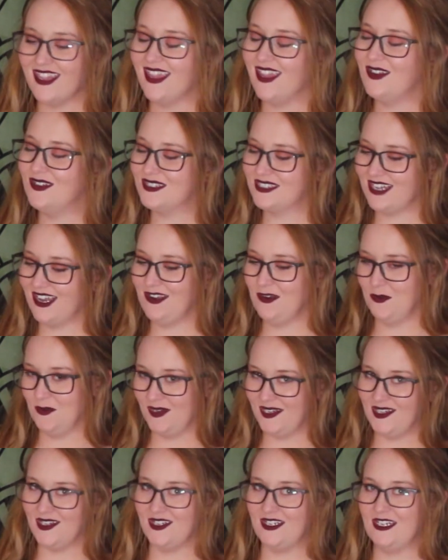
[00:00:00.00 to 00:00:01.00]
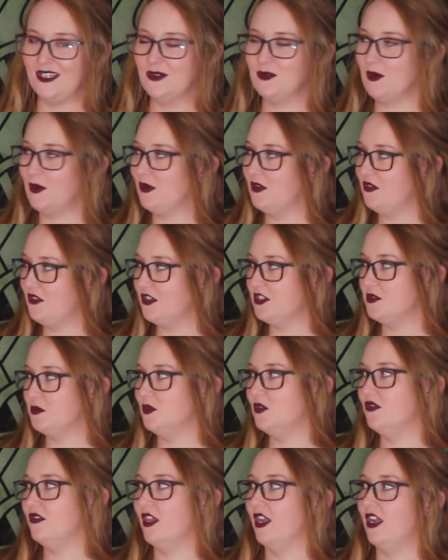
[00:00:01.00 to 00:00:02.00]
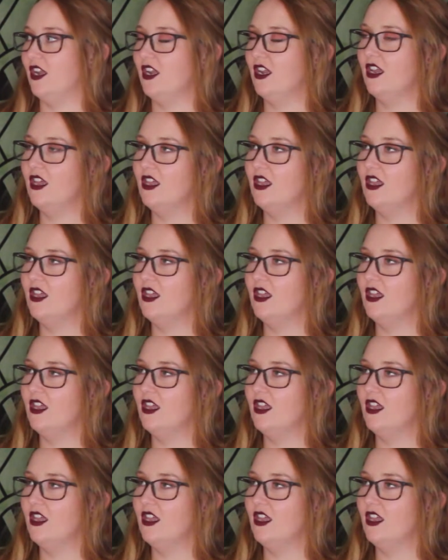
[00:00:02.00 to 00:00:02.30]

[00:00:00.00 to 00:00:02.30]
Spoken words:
it was kind of weird when we first moved there.